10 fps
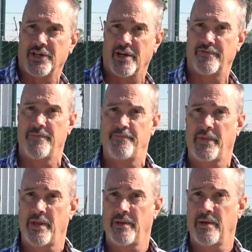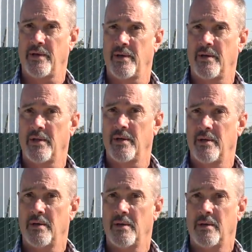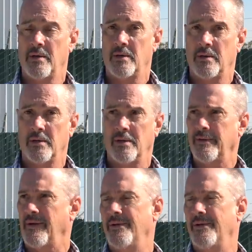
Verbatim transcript: You said you were gonna call him personally, right?